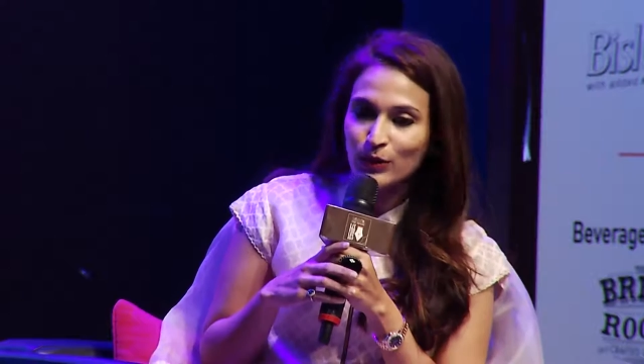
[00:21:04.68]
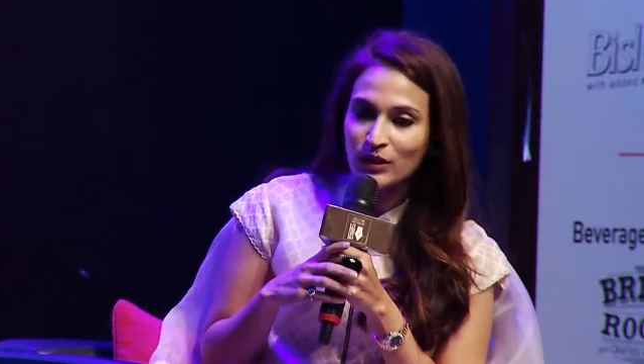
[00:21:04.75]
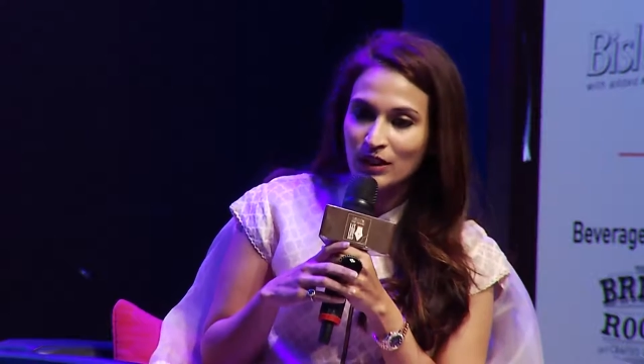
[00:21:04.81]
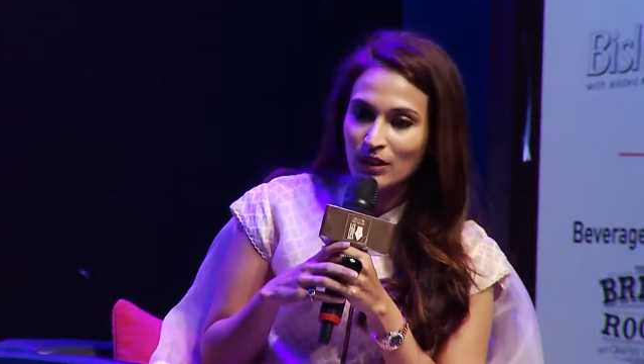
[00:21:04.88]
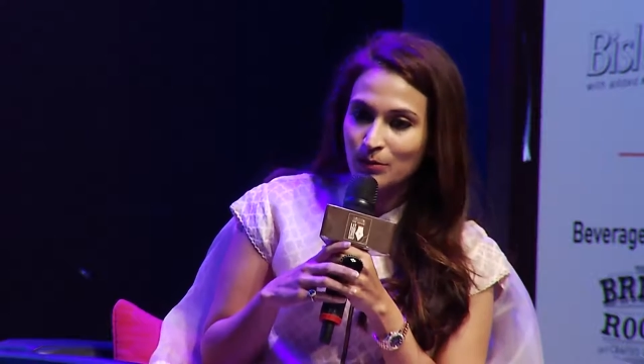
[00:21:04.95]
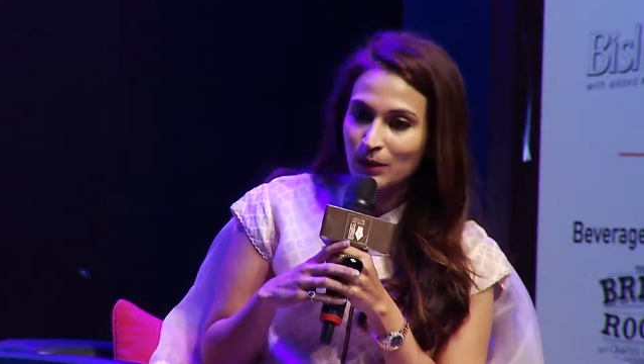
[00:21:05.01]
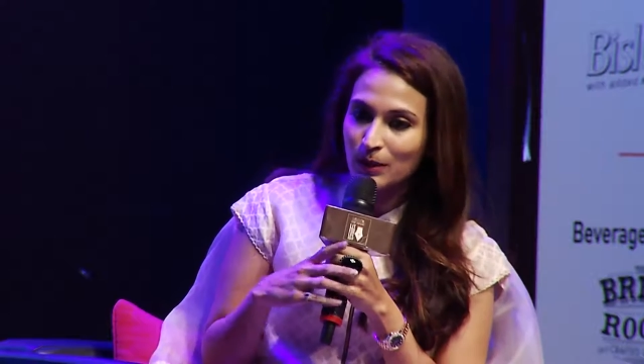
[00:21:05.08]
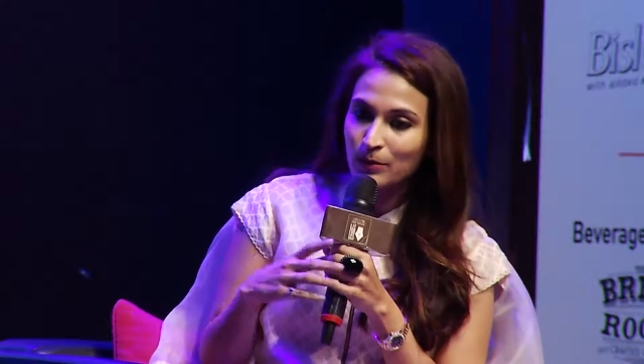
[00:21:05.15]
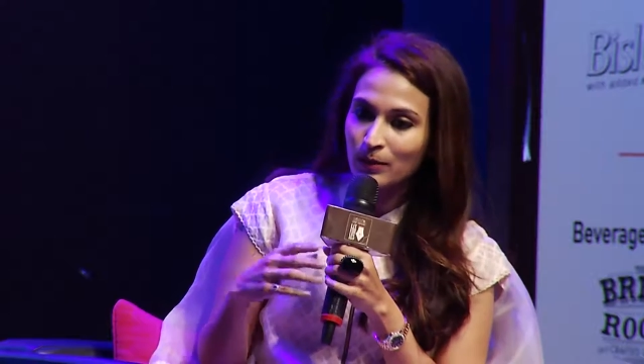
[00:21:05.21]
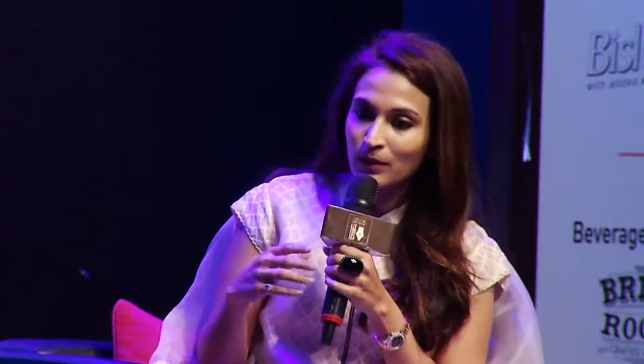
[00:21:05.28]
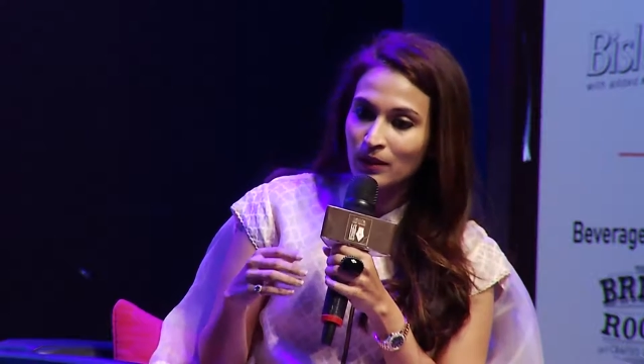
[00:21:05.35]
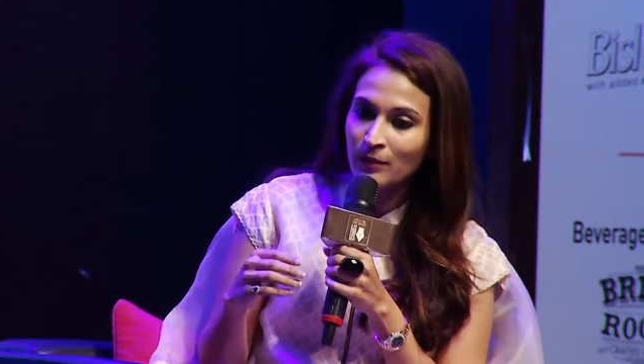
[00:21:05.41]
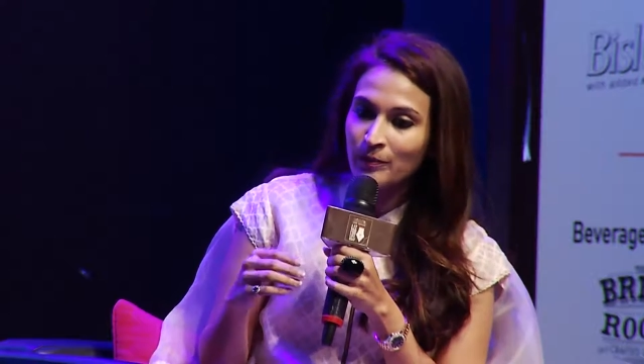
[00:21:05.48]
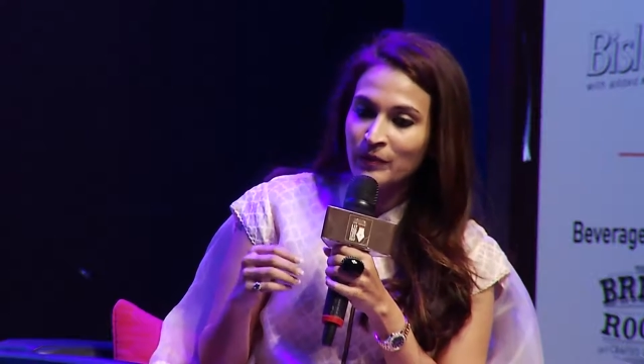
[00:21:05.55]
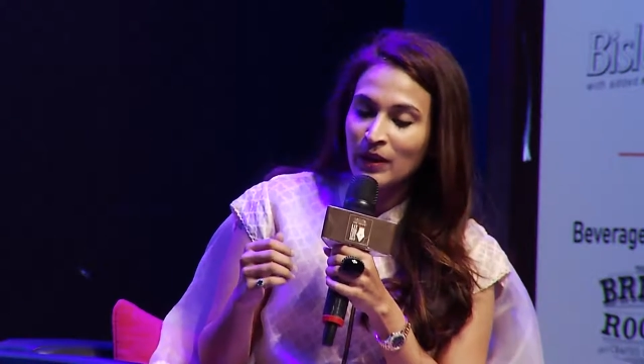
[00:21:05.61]
see
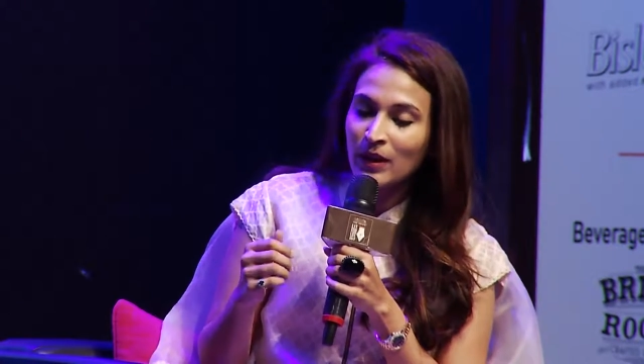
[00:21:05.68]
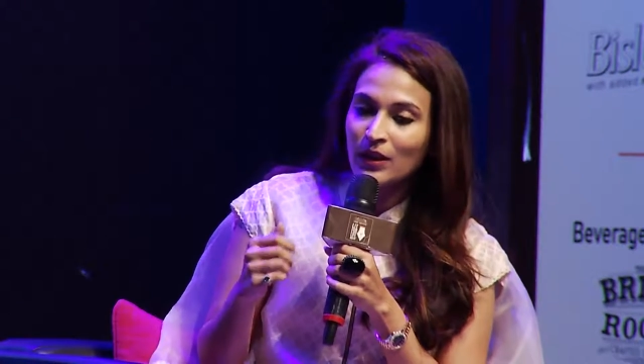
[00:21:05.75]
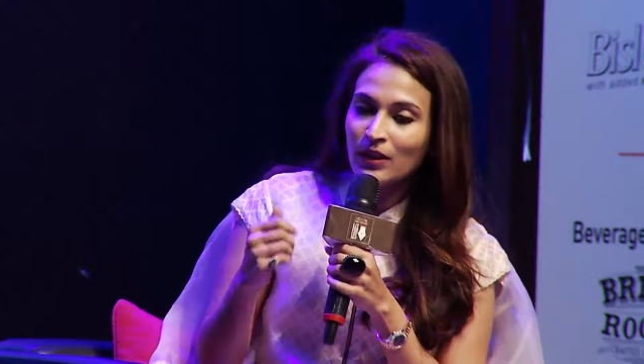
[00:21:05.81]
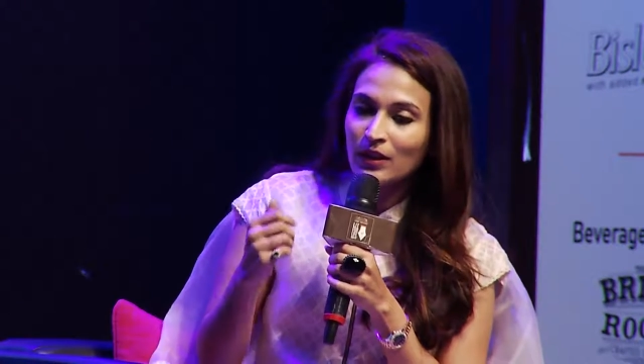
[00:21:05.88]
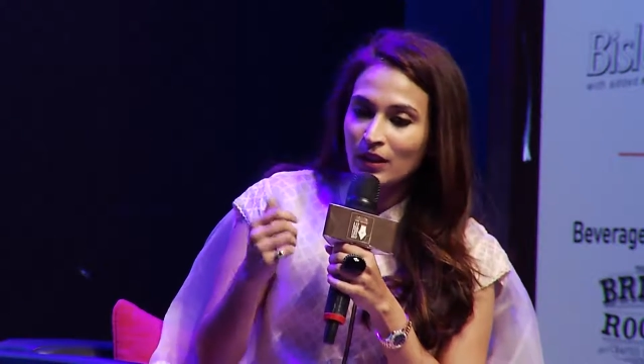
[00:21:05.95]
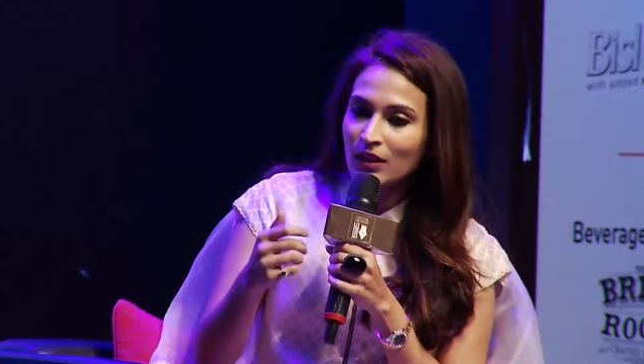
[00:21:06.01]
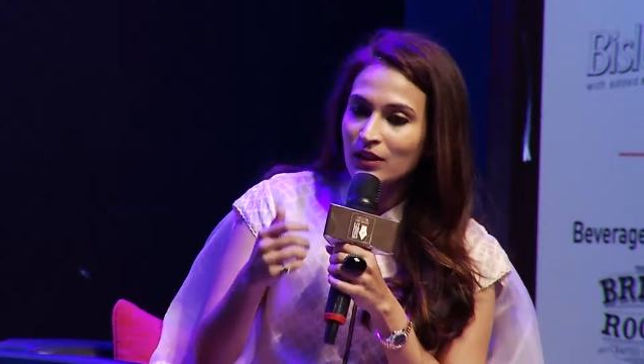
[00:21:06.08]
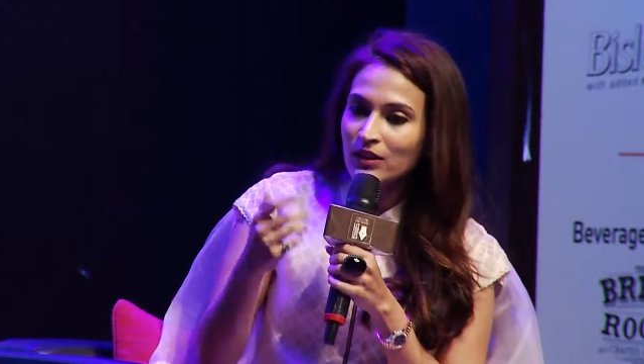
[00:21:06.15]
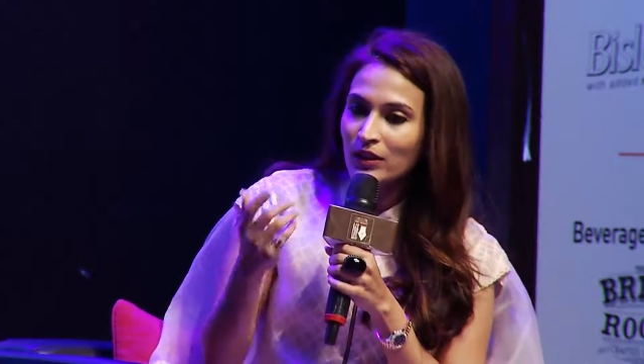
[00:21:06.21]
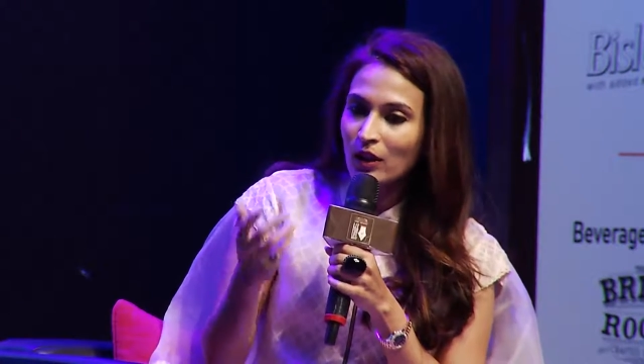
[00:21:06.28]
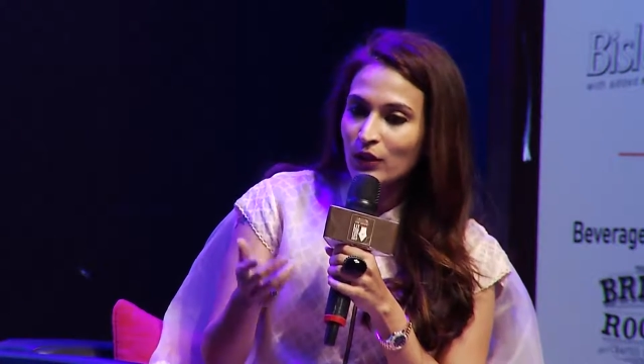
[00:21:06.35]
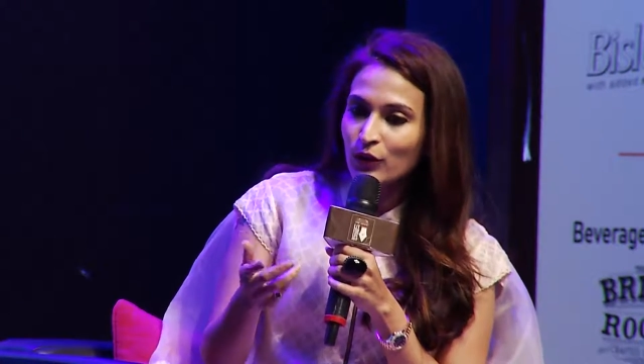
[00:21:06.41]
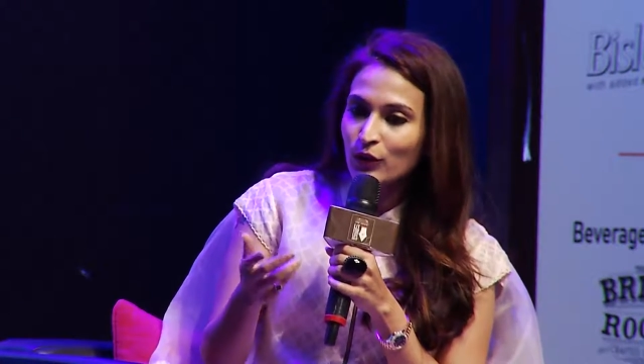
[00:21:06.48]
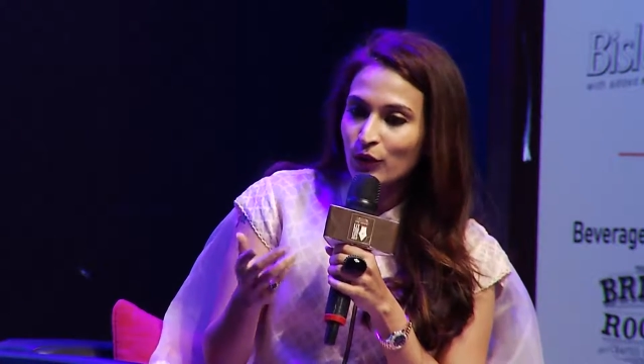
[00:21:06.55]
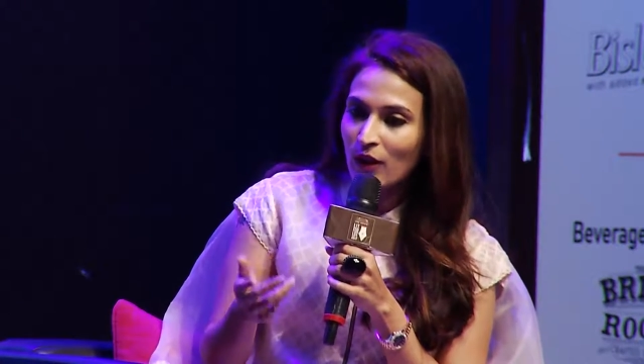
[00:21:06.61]
people, it's
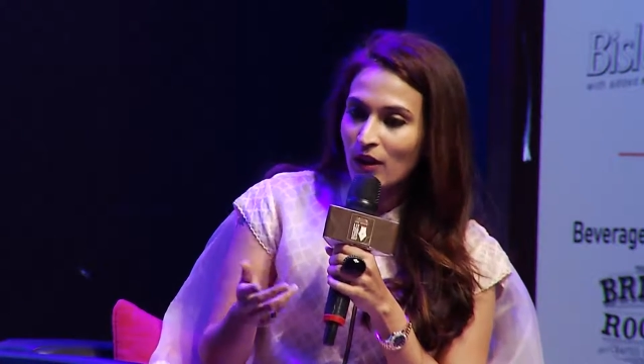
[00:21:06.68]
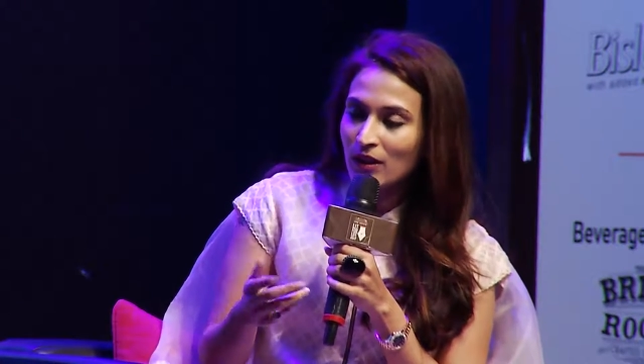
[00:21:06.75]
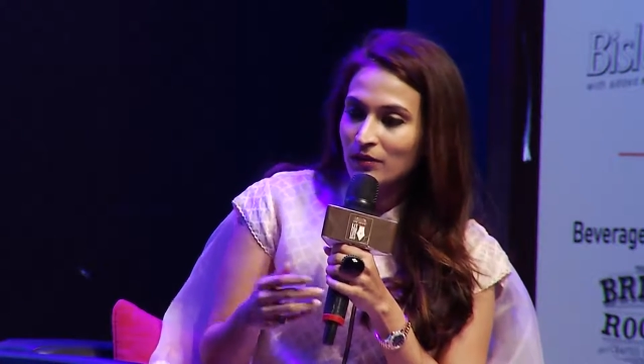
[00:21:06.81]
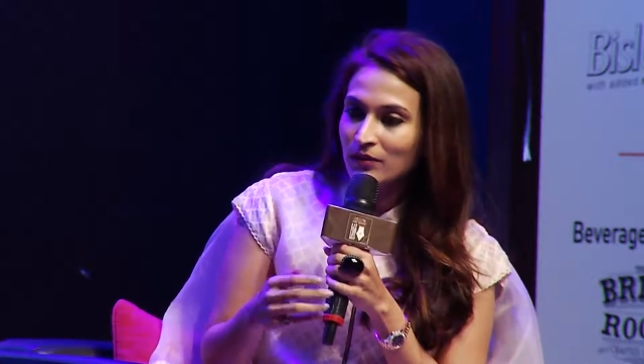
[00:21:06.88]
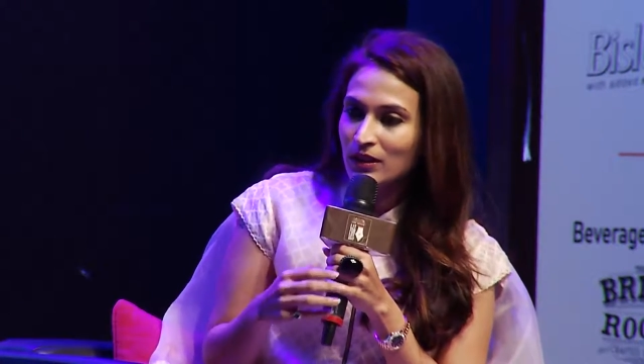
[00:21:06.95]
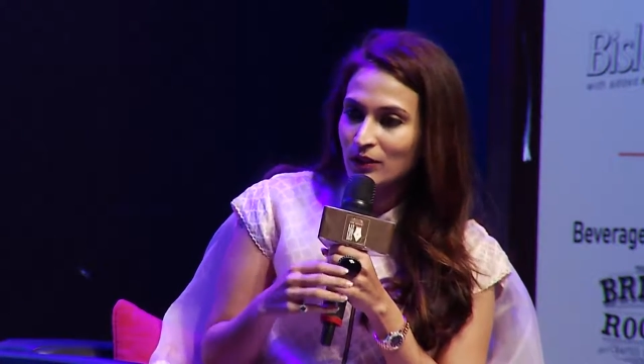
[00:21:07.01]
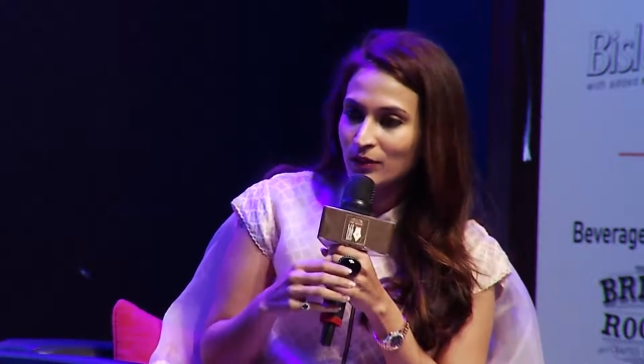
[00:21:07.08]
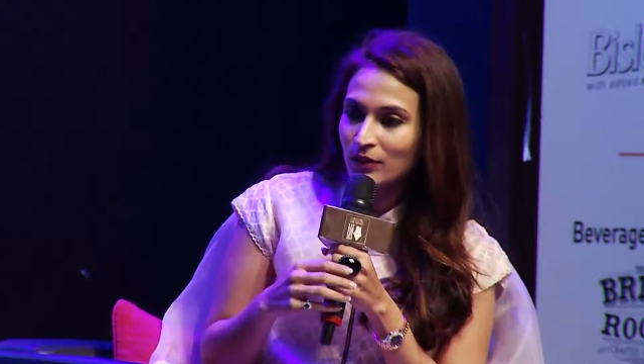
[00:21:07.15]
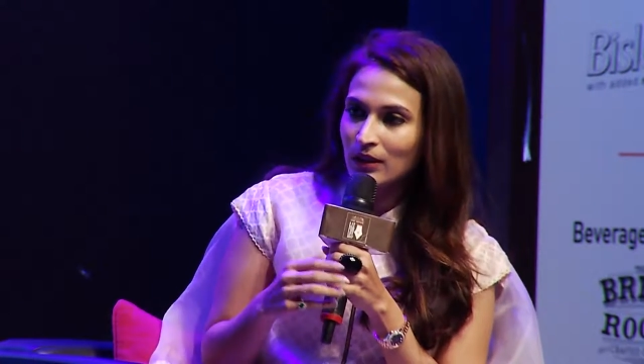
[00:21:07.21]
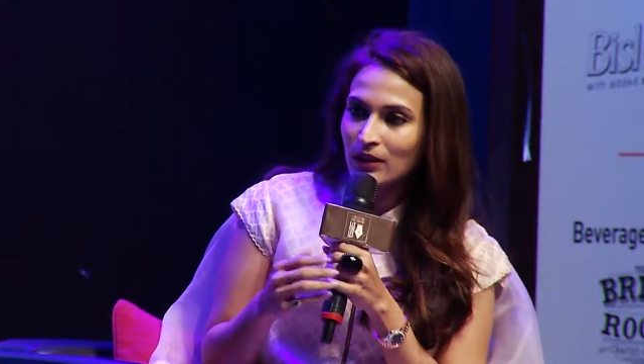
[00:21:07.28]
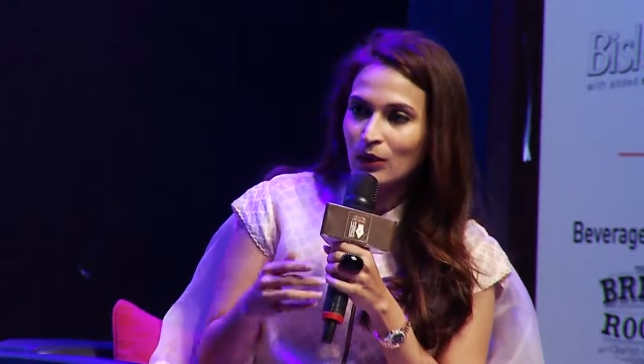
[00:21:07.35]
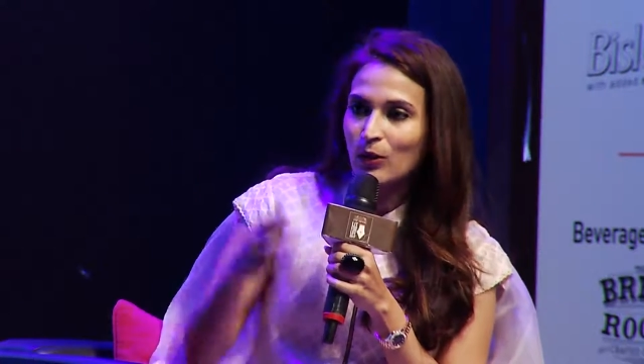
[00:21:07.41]
not wrong if they feel,